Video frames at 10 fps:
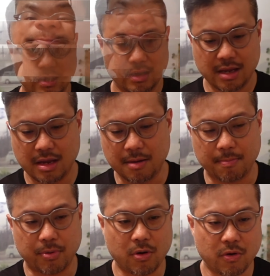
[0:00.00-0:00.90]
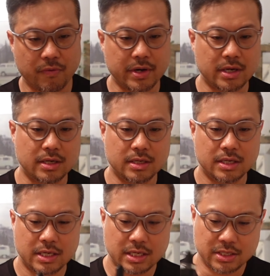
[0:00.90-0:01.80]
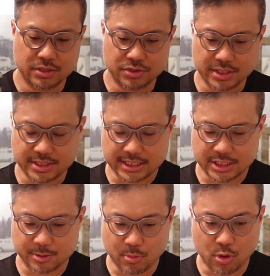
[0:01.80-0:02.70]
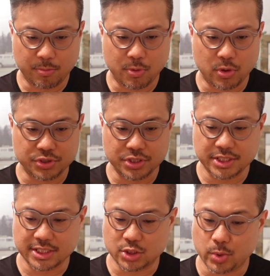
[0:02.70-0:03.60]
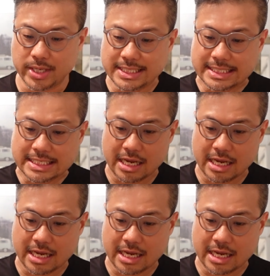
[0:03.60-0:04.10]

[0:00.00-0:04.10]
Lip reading: And pouring just a small portion, just 20